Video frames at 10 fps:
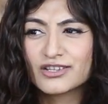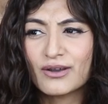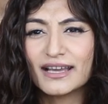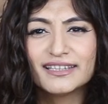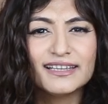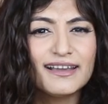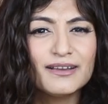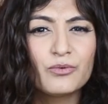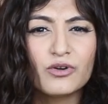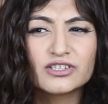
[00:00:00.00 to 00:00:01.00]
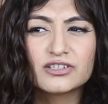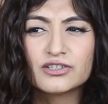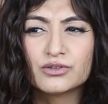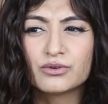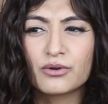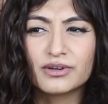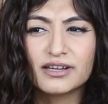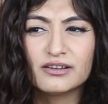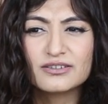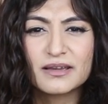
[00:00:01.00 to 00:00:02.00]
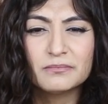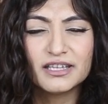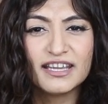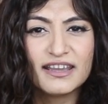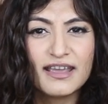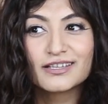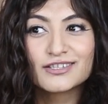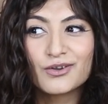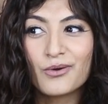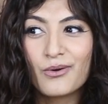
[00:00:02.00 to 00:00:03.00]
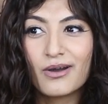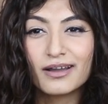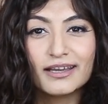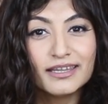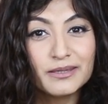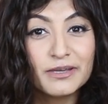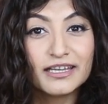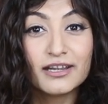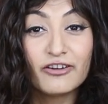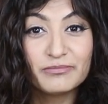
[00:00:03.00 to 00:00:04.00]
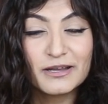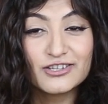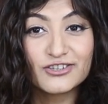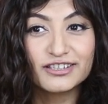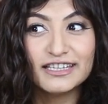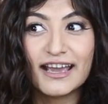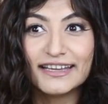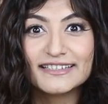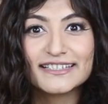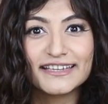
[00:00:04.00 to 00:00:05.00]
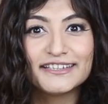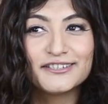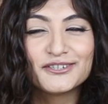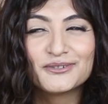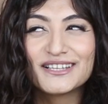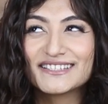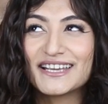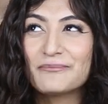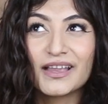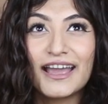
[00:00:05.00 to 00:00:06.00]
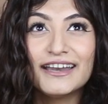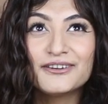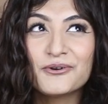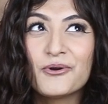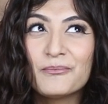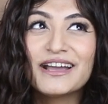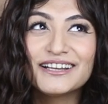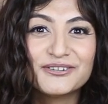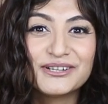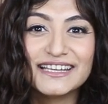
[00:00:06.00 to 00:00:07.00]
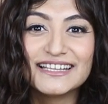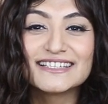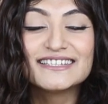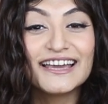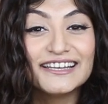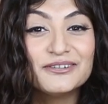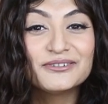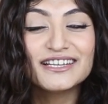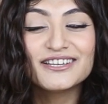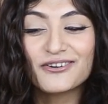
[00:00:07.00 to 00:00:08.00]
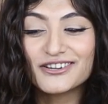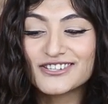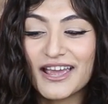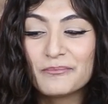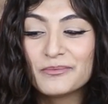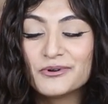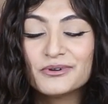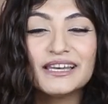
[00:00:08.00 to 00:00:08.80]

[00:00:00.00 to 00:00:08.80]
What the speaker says: So I think I watched a tutorial or something. So in the beginning of my journey, I decided to do the same. And oh my goodness, diluting your shampoo.